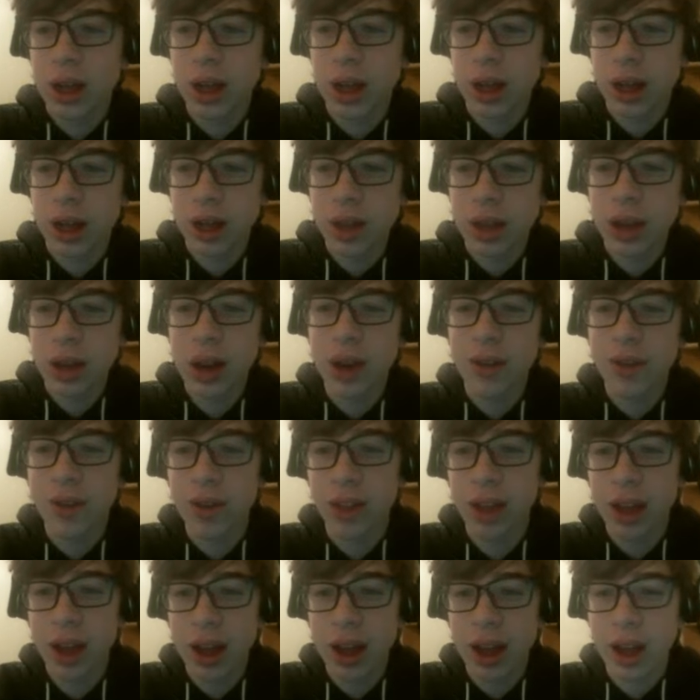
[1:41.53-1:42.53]
And then after
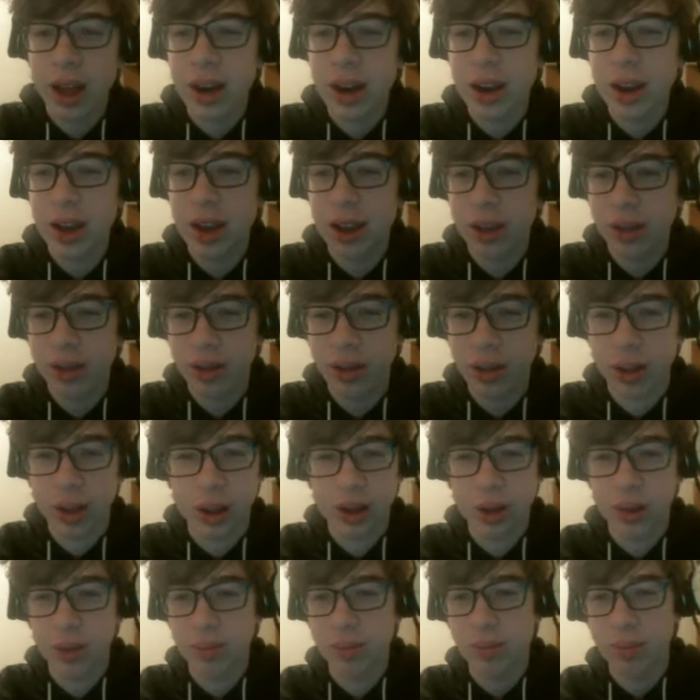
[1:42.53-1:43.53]
that, there's like
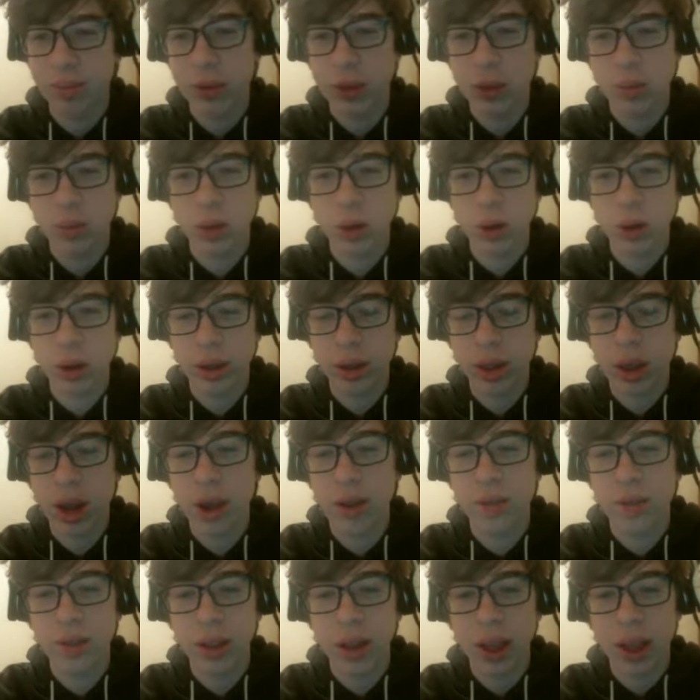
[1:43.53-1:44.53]
a much more
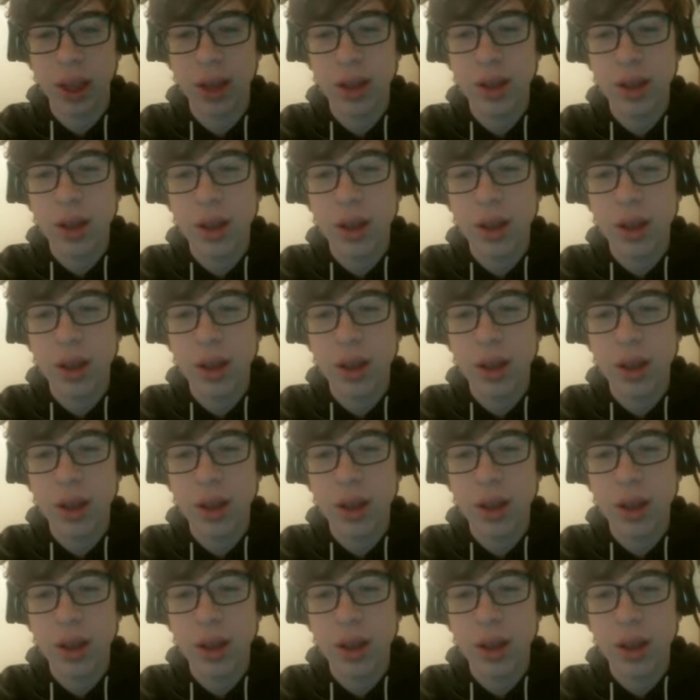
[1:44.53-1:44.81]
stuff, like,